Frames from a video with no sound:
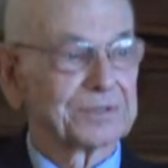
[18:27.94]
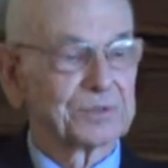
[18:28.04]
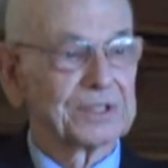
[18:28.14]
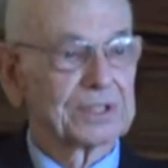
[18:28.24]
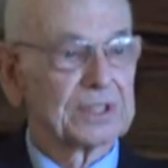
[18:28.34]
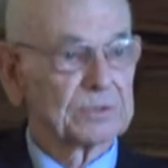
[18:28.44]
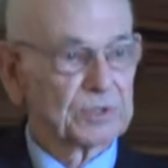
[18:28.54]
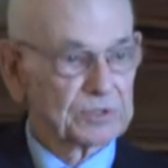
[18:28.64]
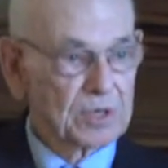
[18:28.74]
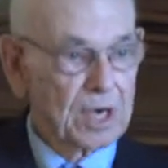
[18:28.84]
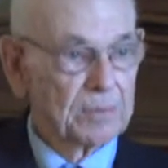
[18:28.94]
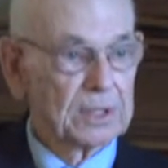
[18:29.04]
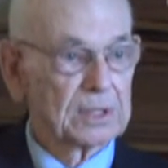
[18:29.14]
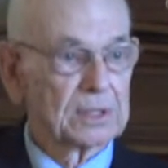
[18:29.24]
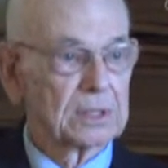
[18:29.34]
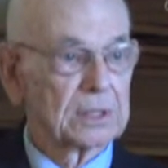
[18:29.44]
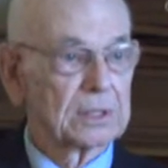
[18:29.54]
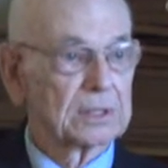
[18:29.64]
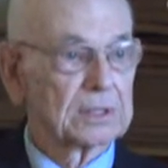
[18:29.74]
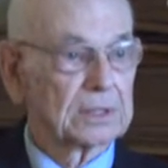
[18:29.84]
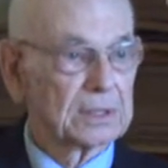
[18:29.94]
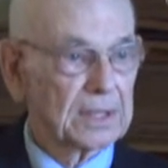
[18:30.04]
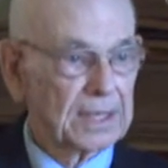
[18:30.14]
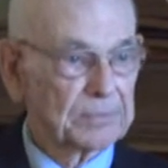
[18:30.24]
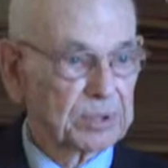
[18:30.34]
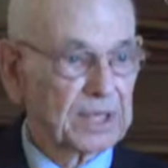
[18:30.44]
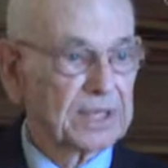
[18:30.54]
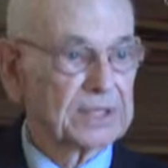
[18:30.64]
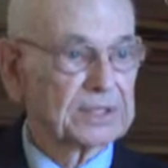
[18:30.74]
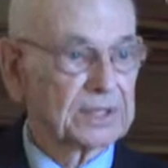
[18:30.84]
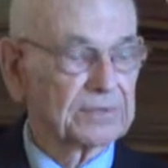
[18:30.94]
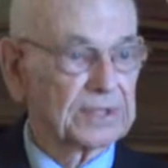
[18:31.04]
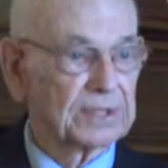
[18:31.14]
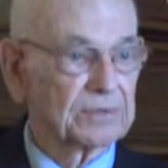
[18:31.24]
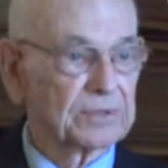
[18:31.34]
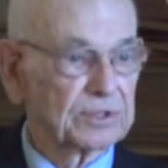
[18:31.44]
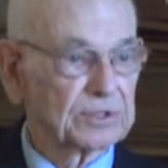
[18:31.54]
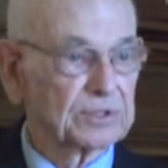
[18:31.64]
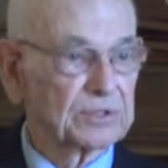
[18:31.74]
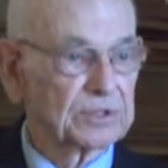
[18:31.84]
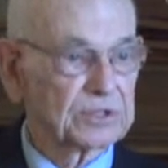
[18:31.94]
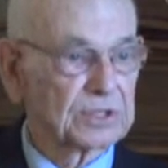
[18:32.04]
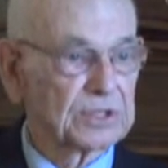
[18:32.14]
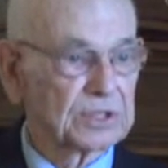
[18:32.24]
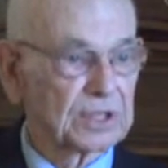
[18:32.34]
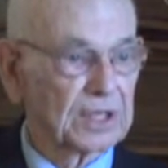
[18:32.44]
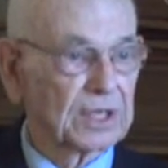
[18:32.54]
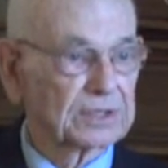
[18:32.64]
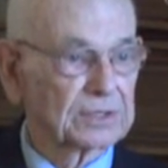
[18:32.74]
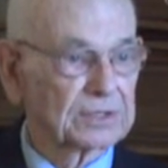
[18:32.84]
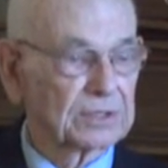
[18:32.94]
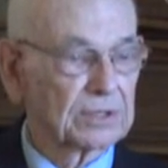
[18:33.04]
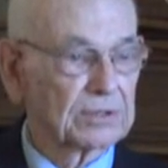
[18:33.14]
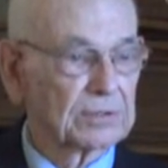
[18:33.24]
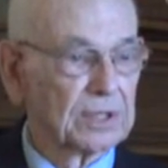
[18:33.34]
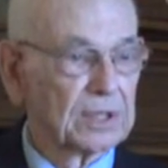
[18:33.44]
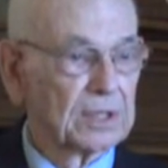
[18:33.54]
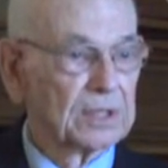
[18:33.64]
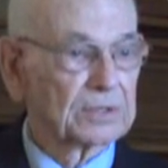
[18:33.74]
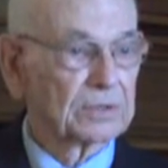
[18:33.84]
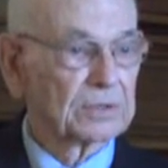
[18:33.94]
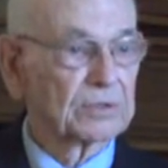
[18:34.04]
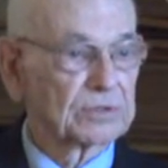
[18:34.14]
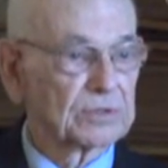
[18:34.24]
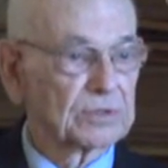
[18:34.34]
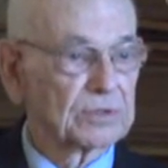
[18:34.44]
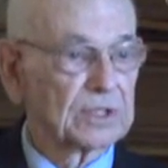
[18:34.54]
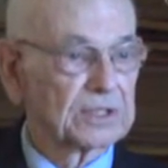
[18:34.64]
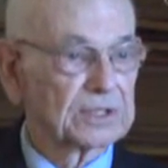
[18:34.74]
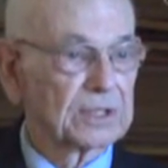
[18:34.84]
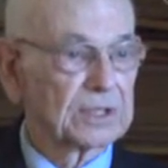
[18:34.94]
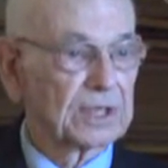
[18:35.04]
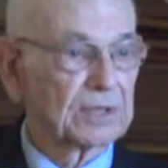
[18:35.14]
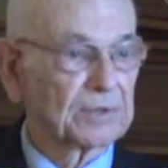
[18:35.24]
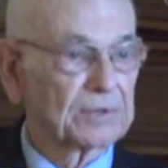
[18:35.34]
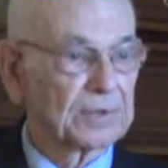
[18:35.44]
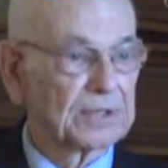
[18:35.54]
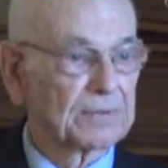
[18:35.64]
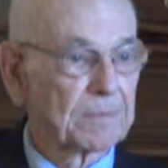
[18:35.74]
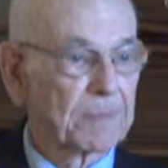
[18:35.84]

was real good with drama and had plays every year with the junior and senior class and so on. So those two really stand out with me.